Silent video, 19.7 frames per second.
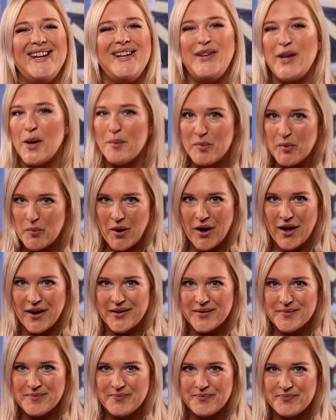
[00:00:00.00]
Number
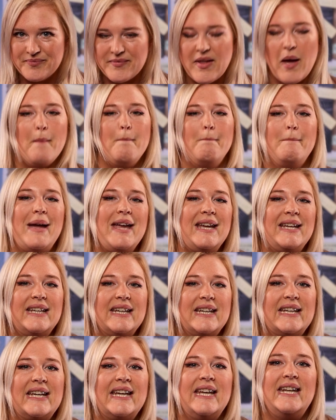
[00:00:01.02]
one,
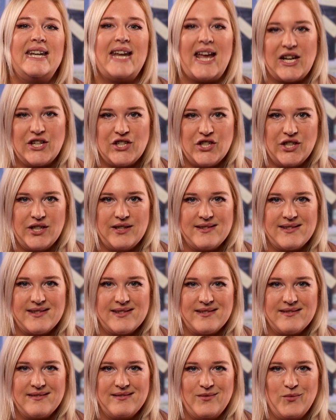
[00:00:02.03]
make
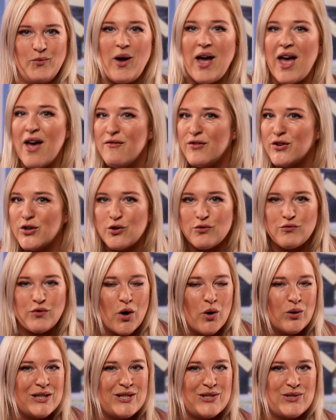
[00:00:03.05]
connections. Whatever your
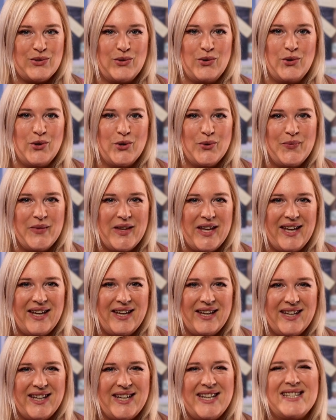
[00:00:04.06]
role in school,
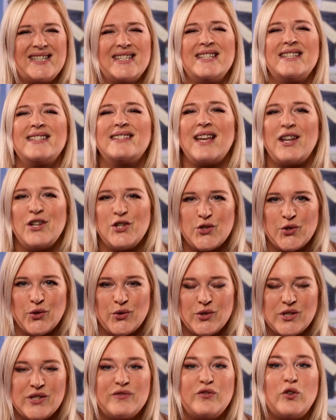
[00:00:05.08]
it's
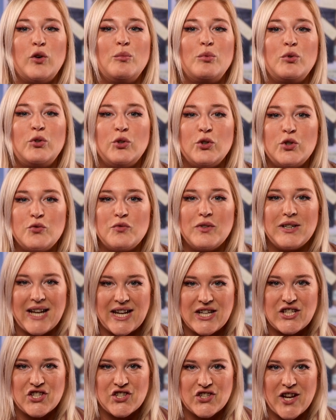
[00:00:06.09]
essential to form good
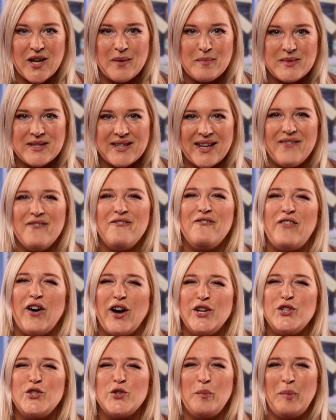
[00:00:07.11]
relationships and
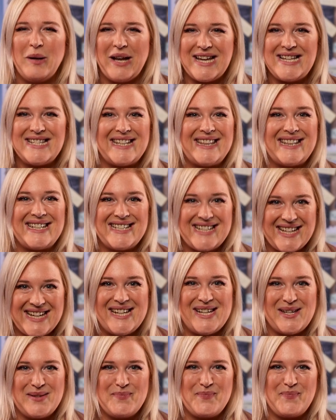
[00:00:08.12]
find your place in the
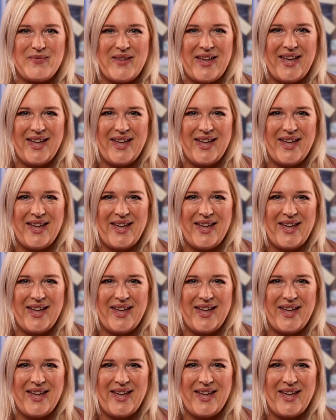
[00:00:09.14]
team.